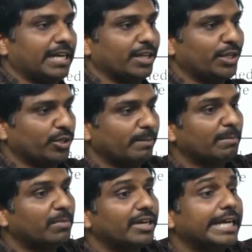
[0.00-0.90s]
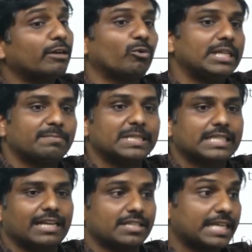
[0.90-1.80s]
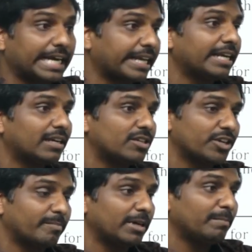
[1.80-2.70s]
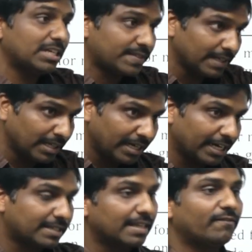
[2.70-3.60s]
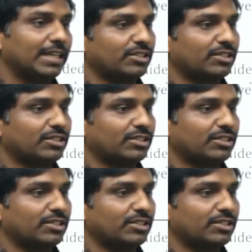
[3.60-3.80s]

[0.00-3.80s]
You remember in cruise missiles, categorical statement means it's a fixed